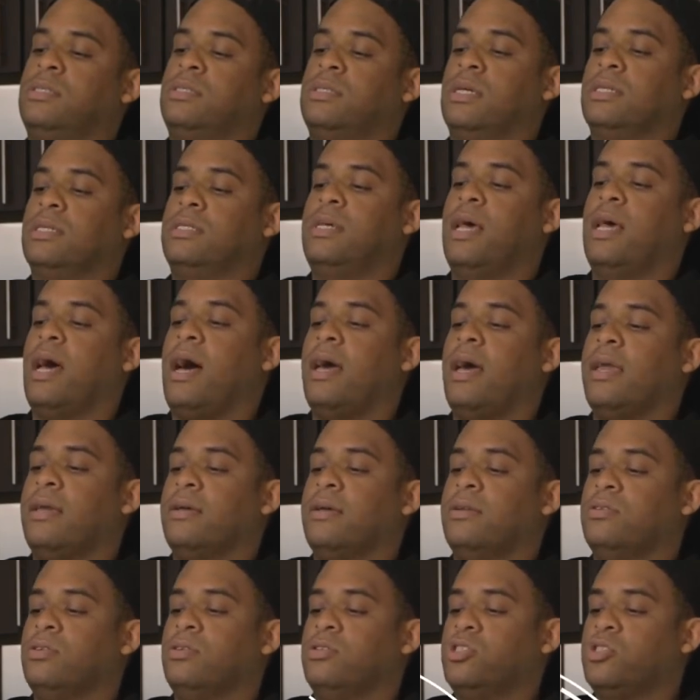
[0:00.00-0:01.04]

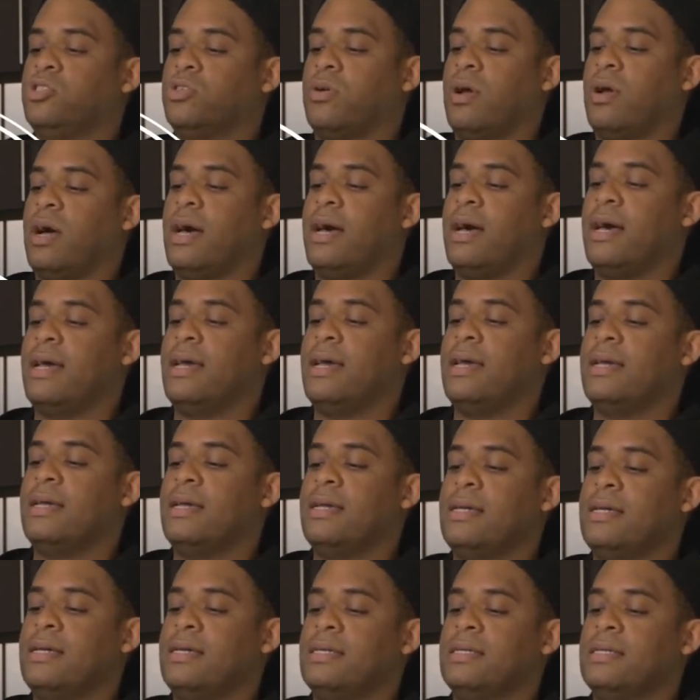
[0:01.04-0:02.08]
Italian
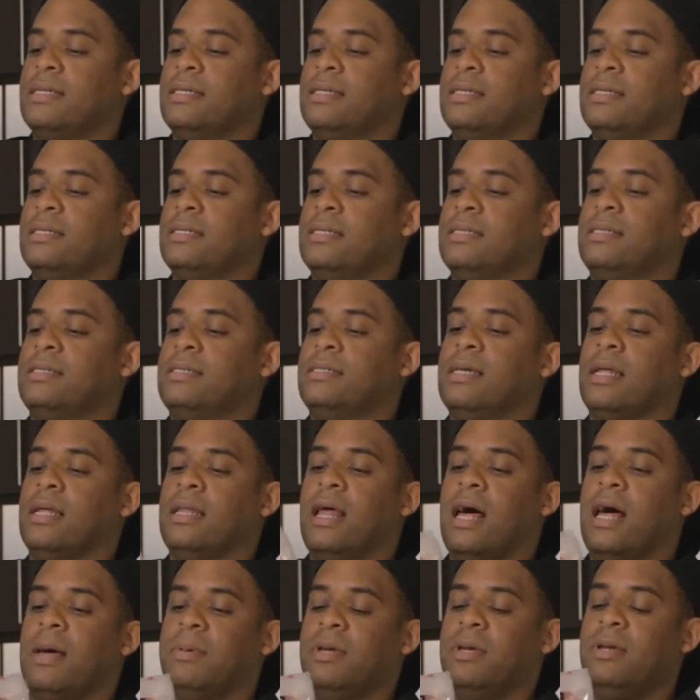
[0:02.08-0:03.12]
dry
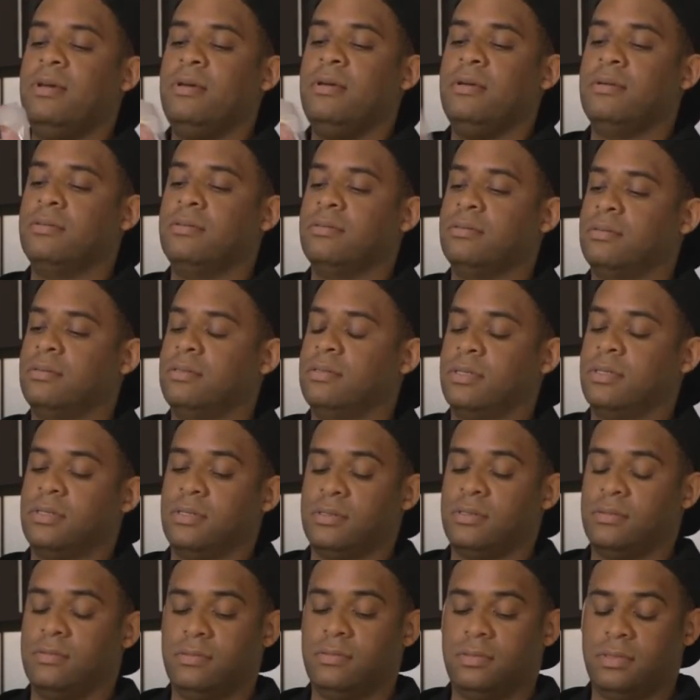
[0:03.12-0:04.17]
salami.
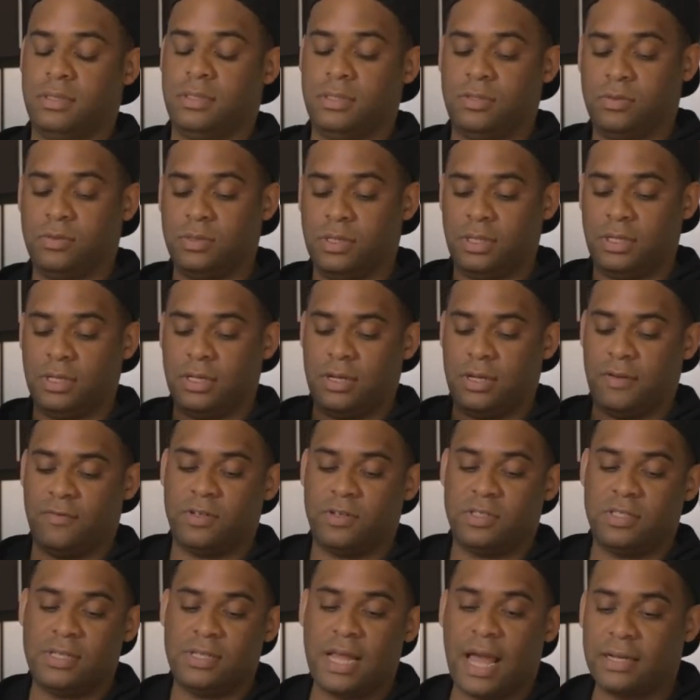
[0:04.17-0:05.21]
So this is really good for
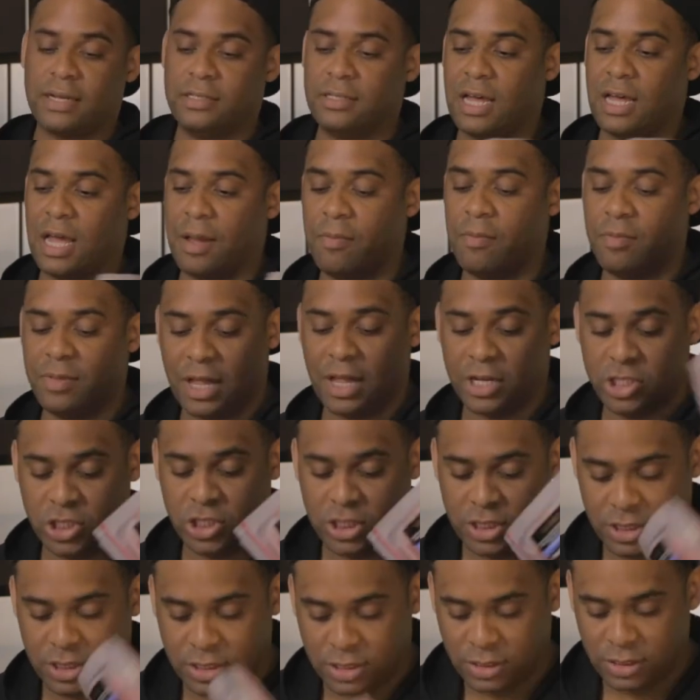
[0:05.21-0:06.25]
snack time with that
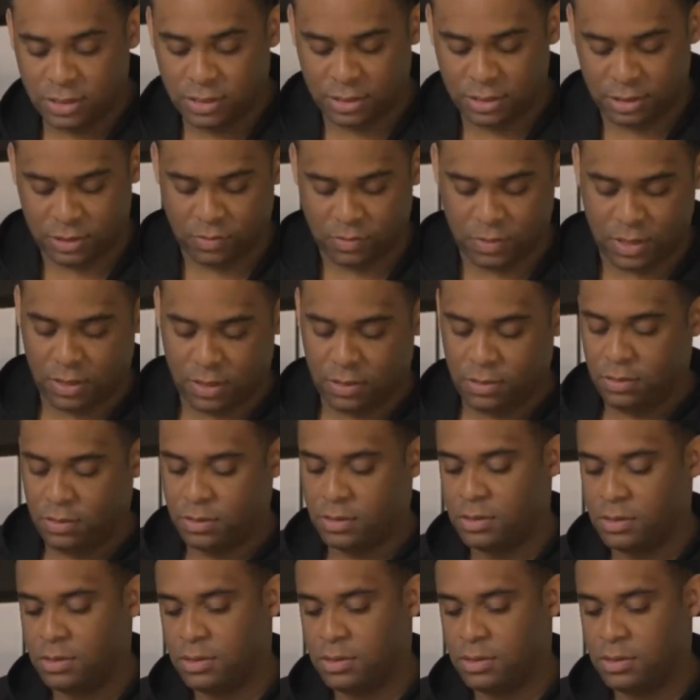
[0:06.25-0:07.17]
cheese as well.